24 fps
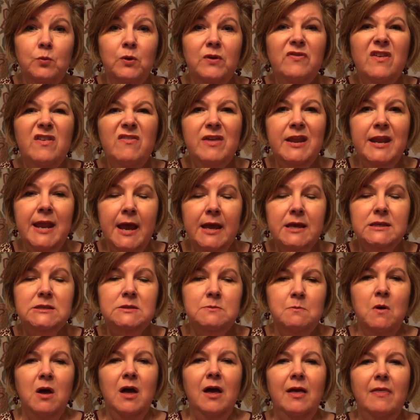Within the next
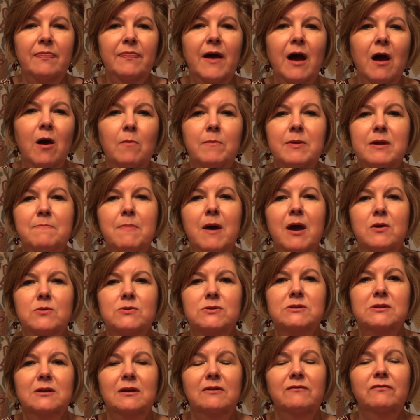month, I'll be
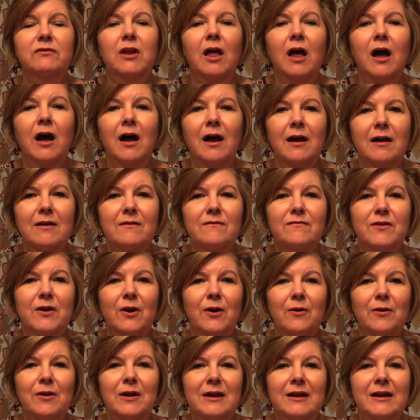posting a vlog of
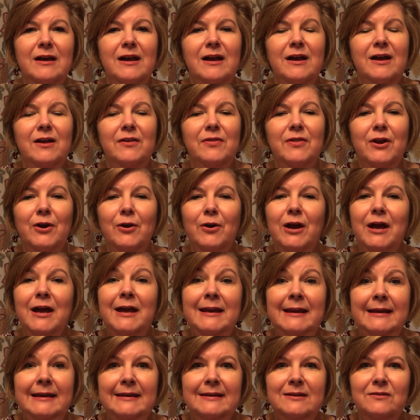their, their
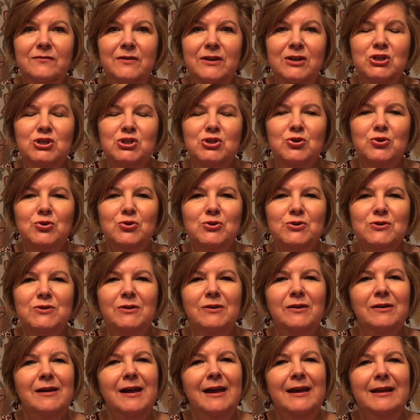hunting adventures,
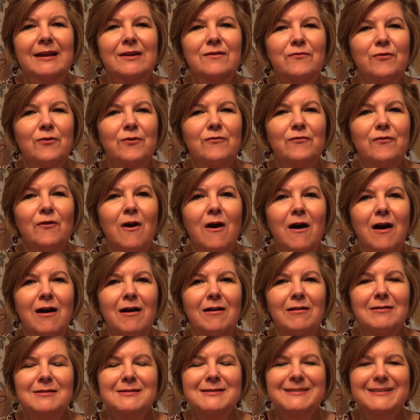hunting for
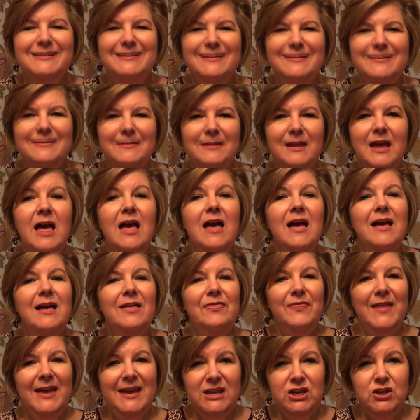frogs.
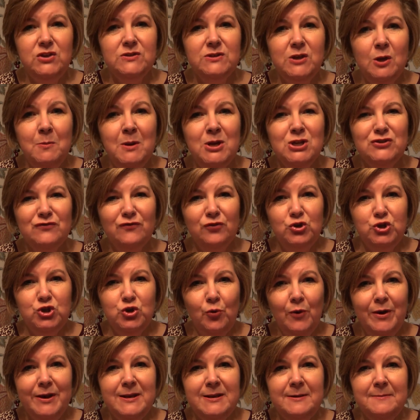Thank you so much for
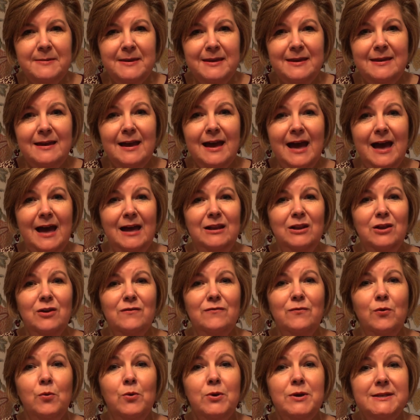joining me. I look
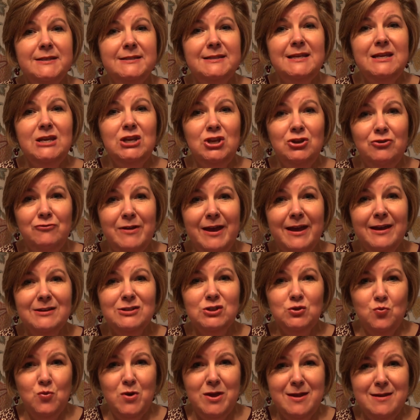forward to seeing you
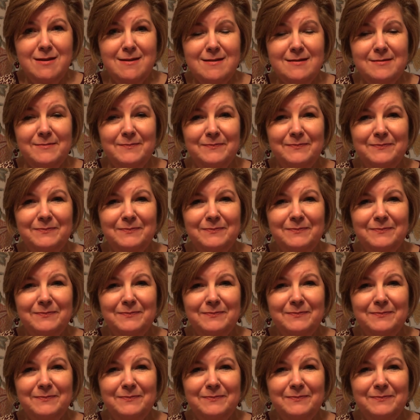next week.